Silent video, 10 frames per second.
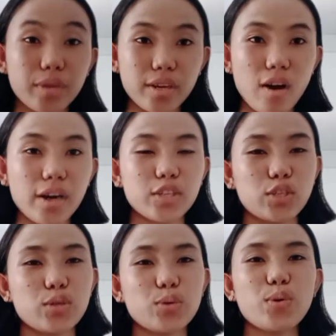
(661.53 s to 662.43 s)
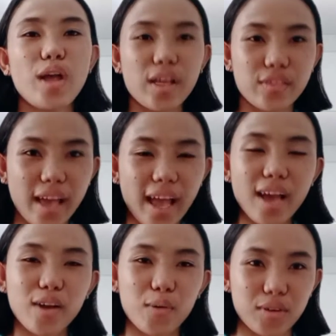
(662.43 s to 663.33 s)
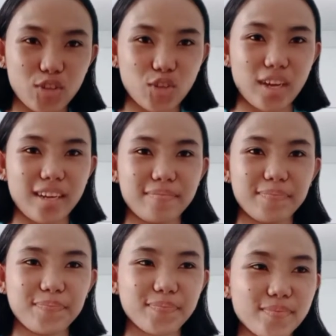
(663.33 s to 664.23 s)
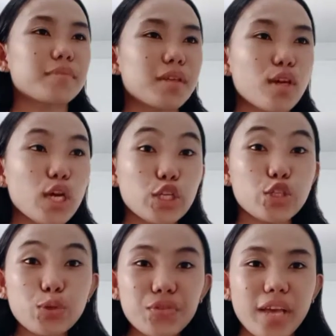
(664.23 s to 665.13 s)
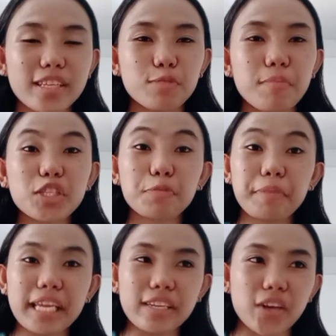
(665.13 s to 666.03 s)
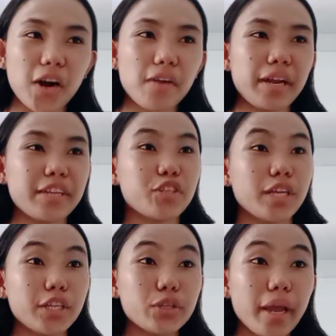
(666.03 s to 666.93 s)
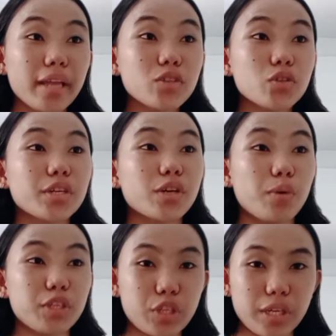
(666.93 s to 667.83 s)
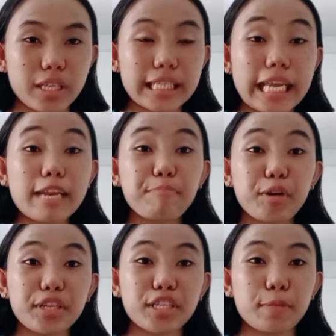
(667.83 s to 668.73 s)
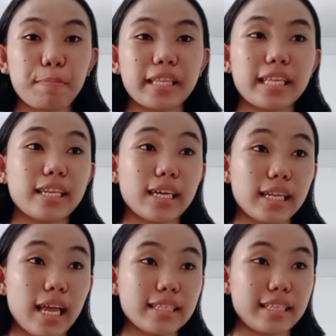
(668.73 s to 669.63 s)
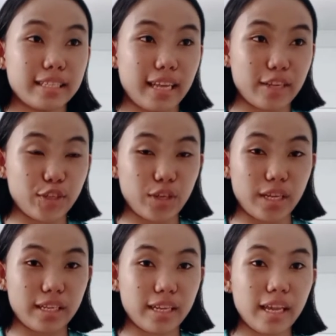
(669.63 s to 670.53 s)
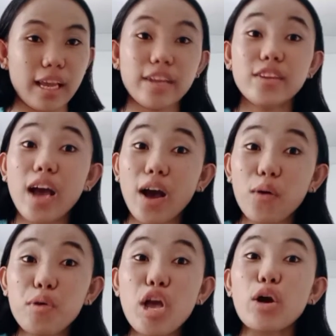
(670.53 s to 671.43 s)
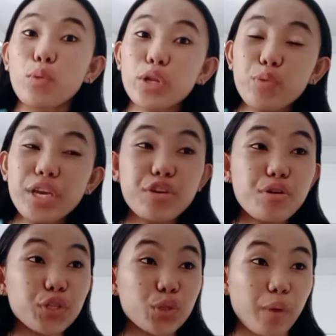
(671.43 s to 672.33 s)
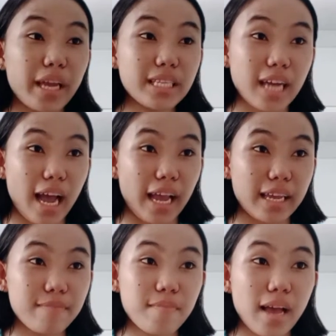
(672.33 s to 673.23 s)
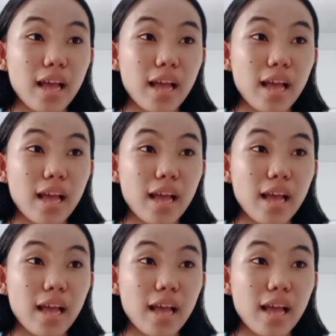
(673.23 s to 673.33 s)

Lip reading: regards to the question. Students must be encouraged to answer questions and participate in a class discussion. Now, when we use wait time